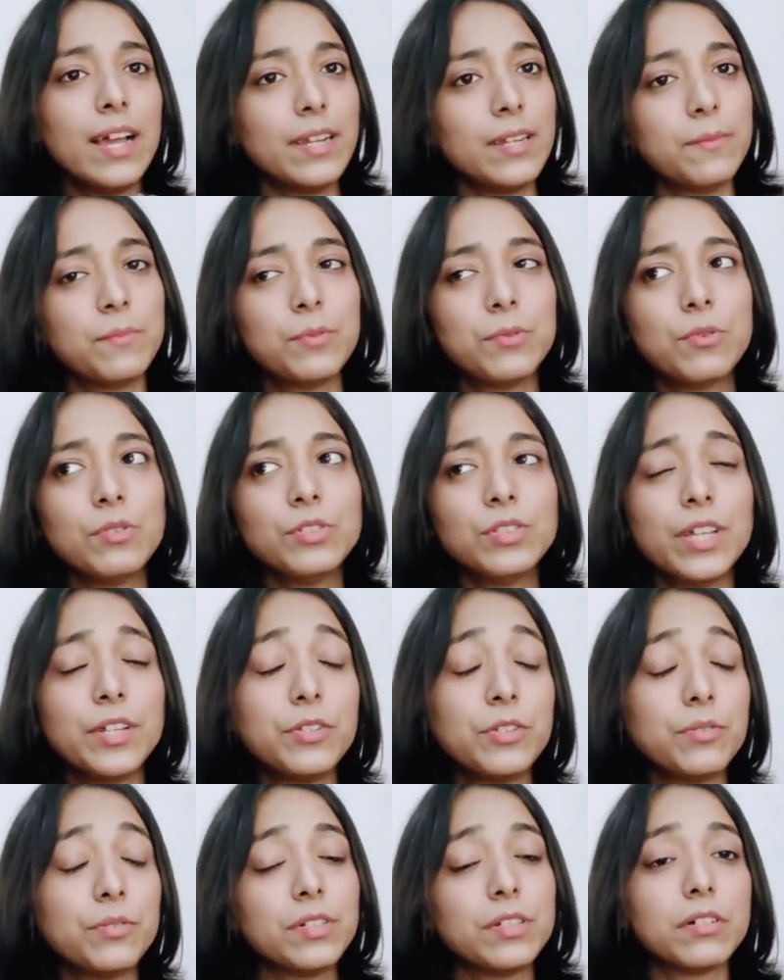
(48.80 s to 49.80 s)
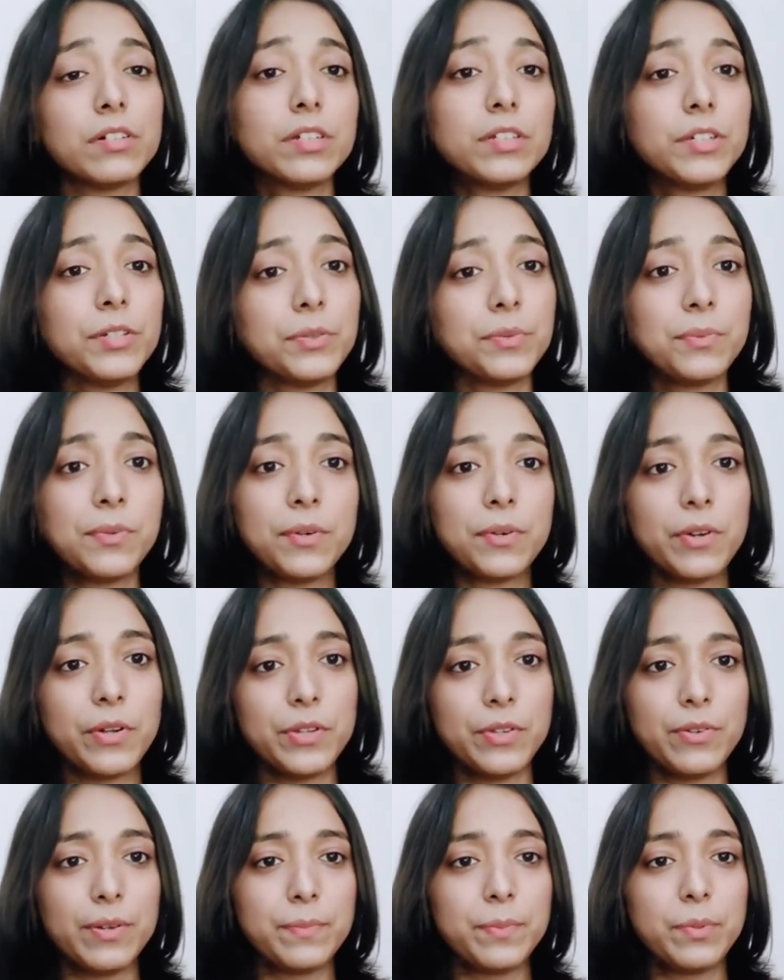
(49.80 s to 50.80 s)
and approach, then you really need to work
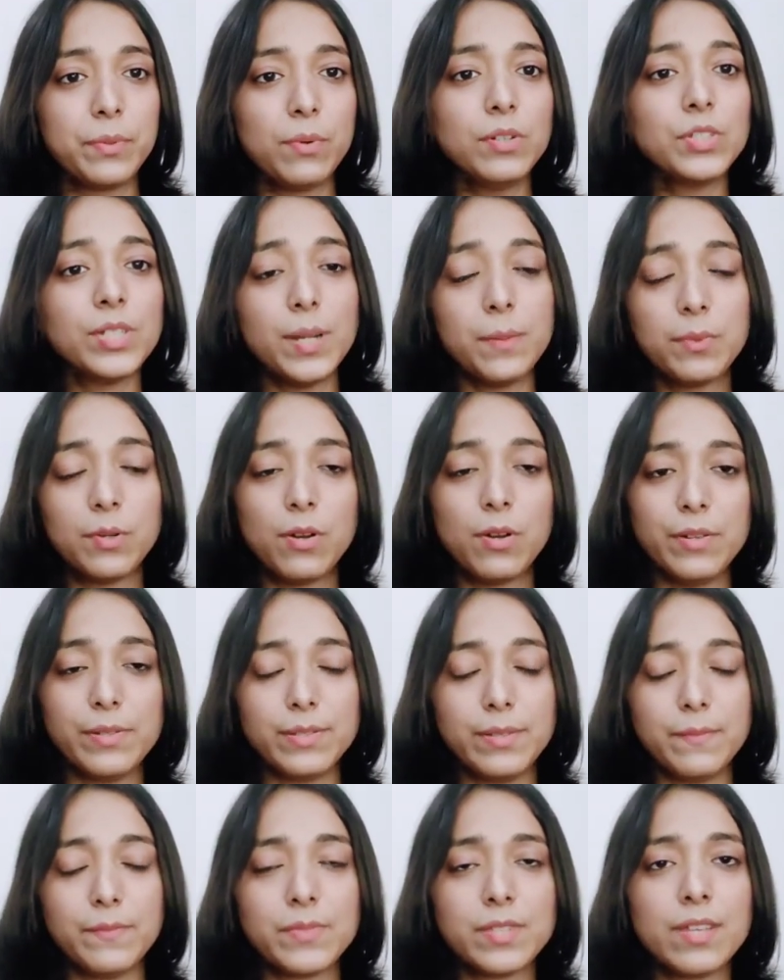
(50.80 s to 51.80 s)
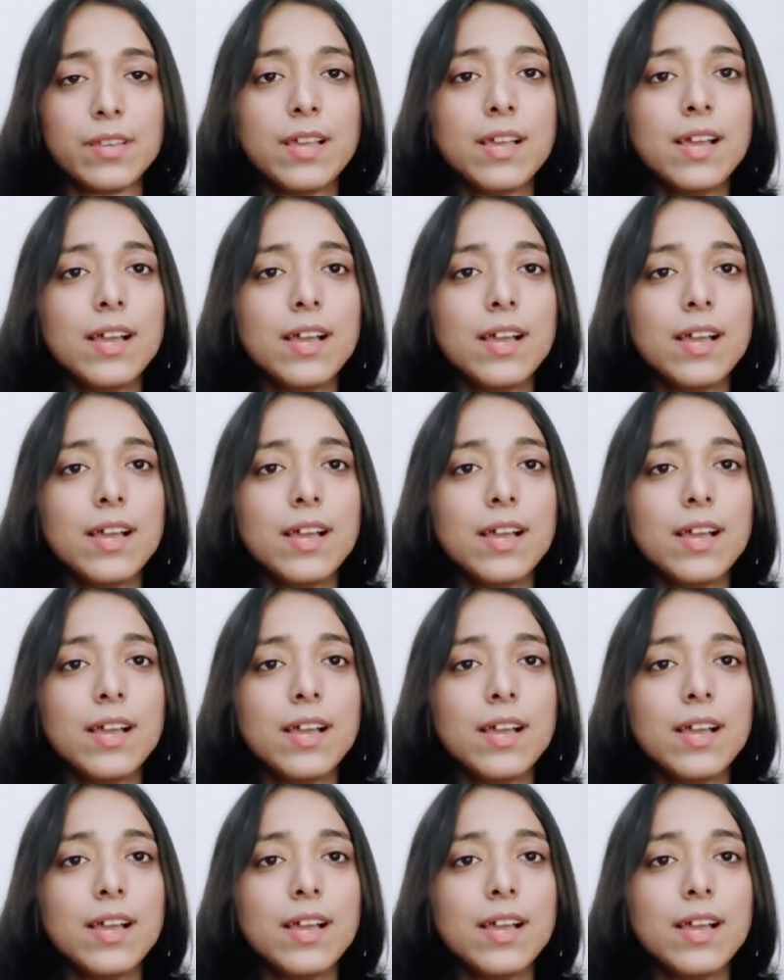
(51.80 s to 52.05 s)
on your approach and concepts